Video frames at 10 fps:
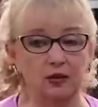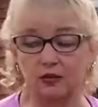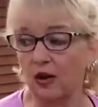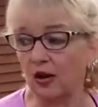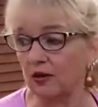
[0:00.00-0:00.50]

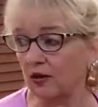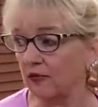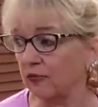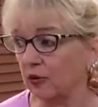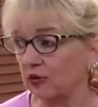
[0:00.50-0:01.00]
Now, I
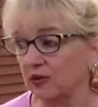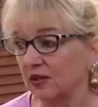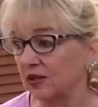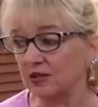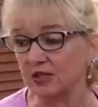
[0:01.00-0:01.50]
love what
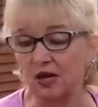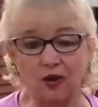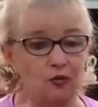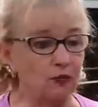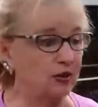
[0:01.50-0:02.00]
it is
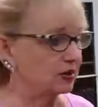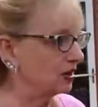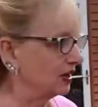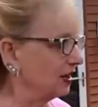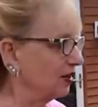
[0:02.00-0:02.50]
now, but
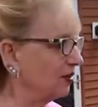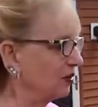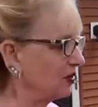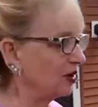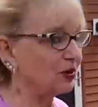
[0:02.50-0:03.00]
you know,
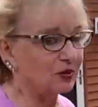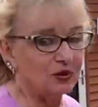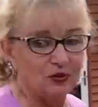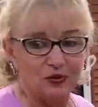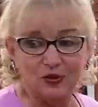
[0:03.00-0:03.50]
you think,
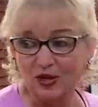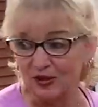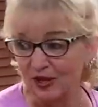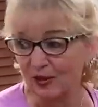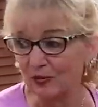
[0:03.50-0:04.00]

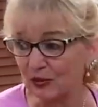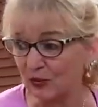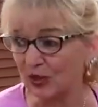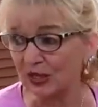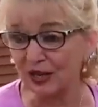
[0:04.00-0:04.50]
okay, that was
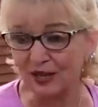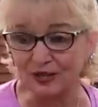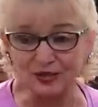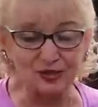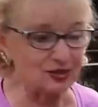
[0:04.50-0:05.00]
pretty
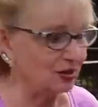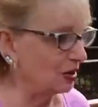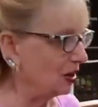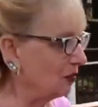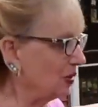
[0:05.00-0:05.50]
nice.
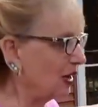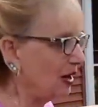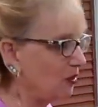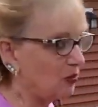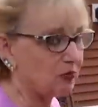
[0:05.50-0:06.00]
So
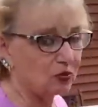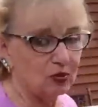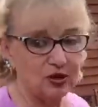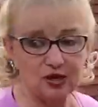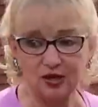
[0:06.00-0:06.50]
add one
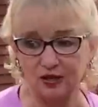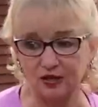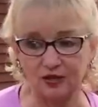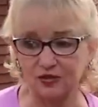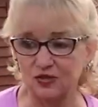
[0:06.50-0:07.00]
more and
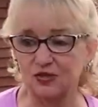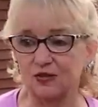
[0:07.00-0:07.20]
it's